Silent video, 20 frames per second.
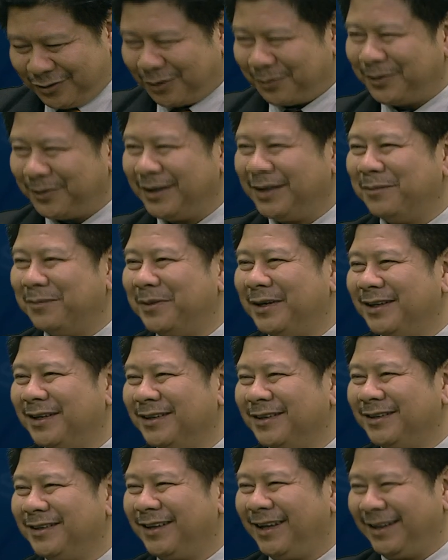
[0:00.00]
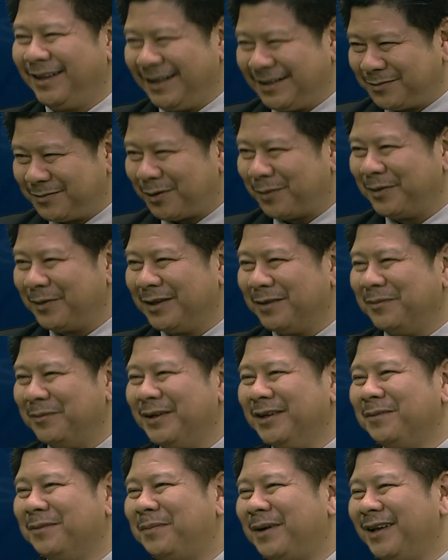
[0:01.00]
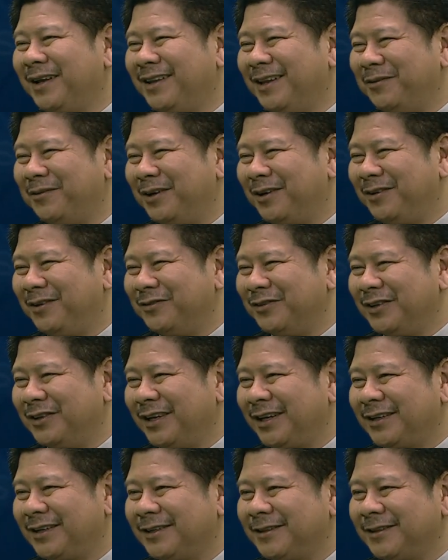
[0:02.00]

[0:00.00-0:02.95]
drop in the middle, and that's probably the middle path that you have to take.